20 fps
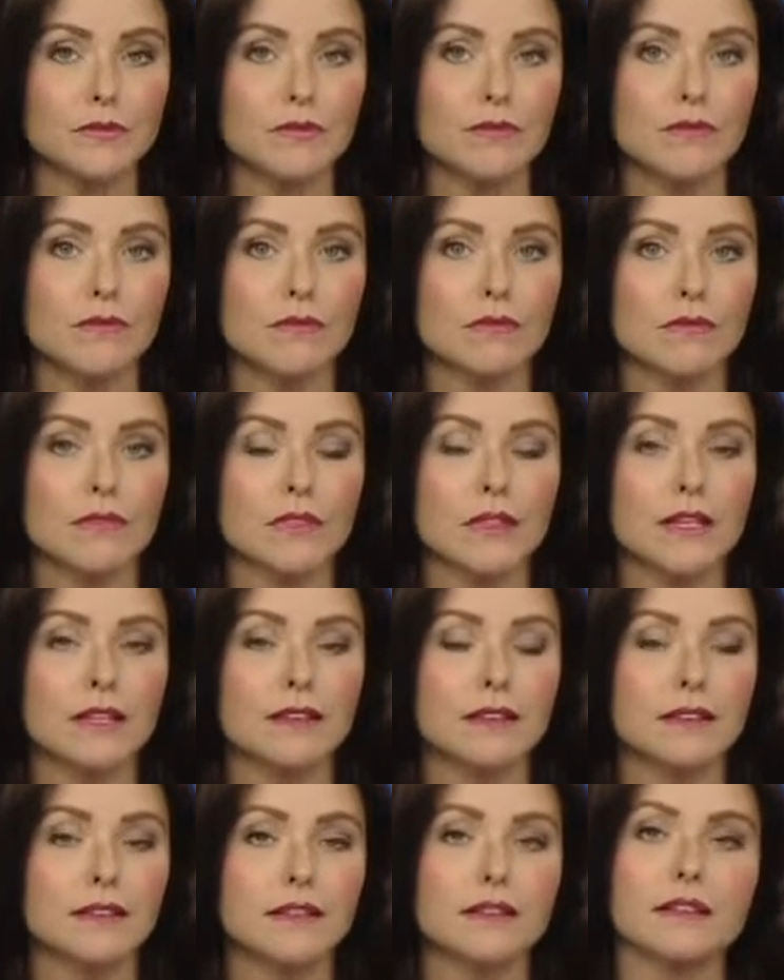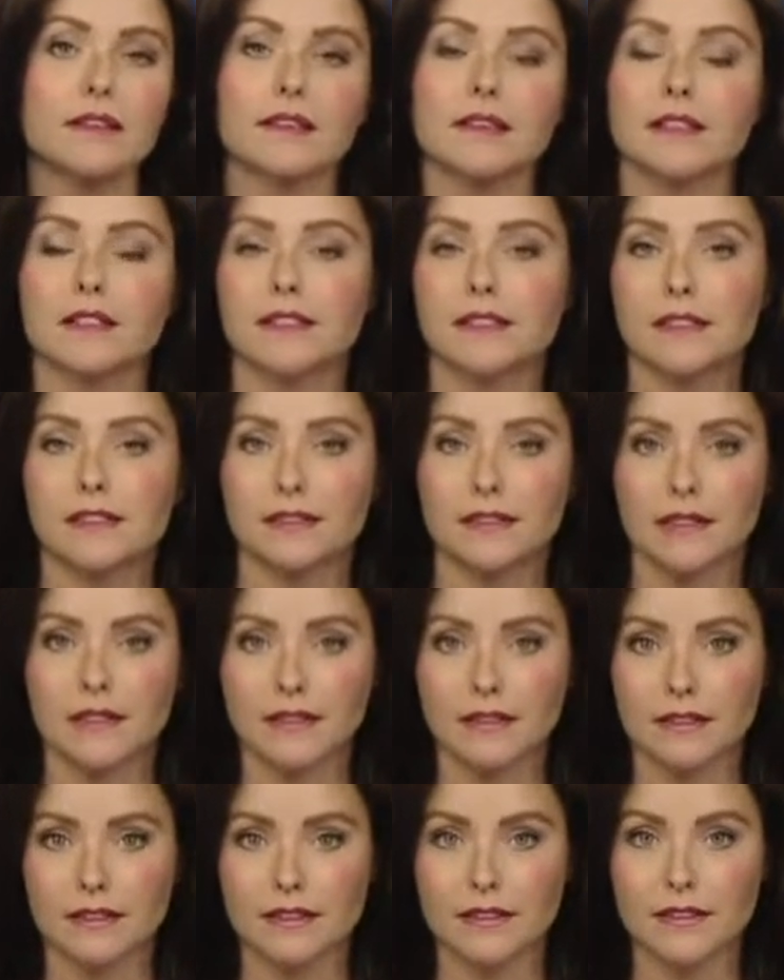
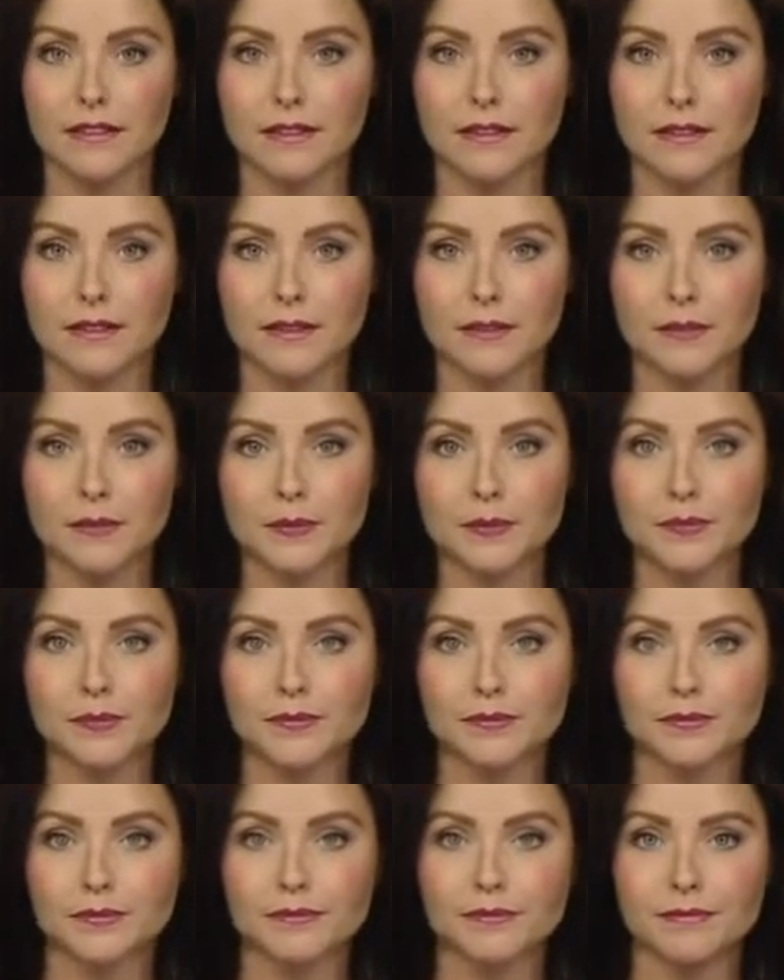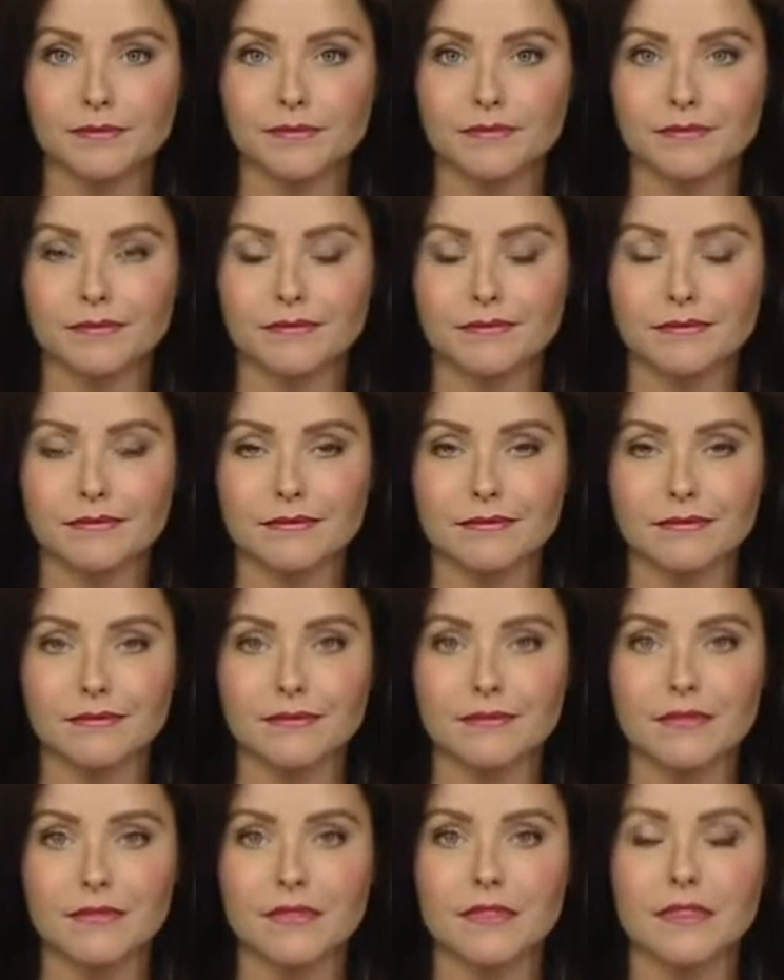
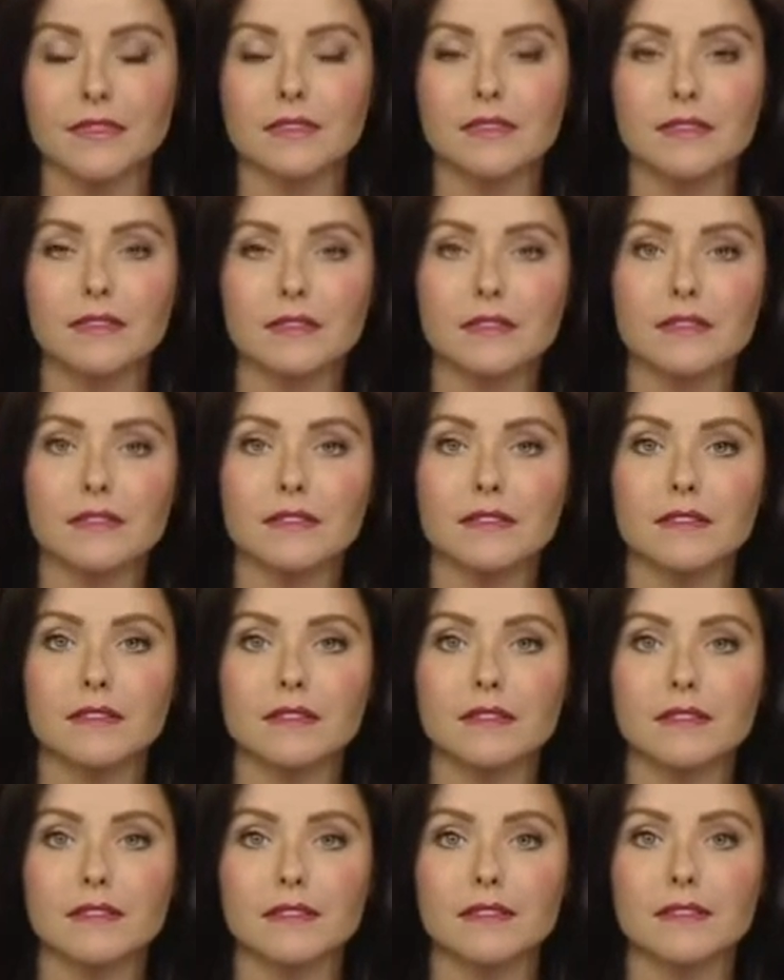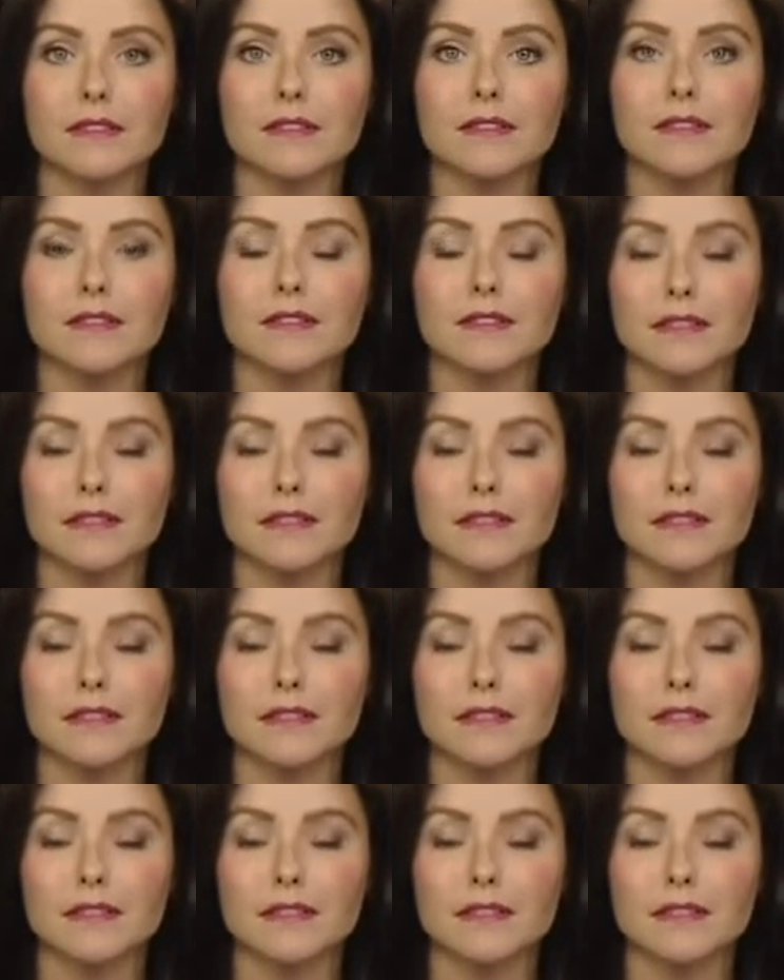The person shown says nothing.